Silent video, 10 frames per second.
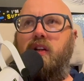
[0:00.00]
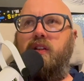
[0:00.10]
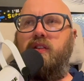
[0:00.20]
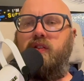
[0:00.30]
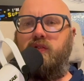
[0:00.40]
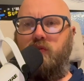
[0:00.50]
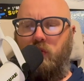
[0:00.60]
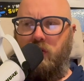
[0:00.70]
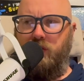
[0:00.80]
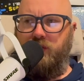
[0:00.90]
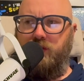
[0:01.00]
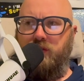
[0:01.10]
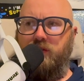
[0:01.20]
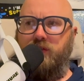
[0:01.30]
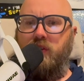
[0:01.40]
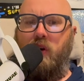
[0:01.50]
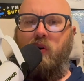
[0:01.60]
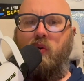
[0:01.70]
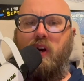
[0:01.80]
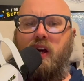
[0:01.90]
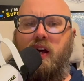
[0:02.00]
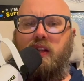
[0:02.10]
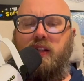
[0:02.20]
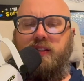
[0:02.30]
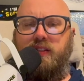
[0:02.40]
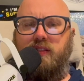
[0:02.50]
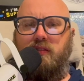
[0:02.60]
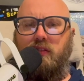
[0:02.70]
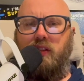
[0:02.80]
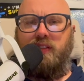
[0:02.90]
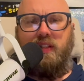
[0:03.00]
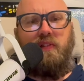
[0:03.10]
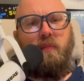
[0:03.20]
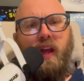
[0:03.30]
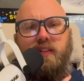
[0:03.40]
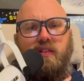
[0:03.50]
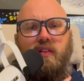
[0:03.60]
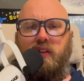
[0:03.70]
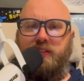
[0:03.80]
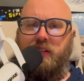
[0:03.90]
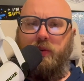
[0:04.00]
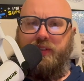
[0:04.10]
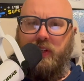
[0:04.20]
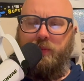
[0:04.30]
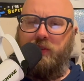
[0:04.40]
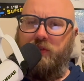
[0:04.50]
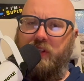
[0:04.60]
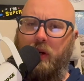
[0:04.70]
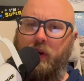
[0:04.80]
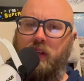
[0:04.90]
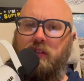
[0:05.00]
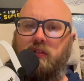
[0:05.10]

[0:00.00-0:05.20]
to the source? So uh, let's let's give Max a call and see what he's up to, shall we?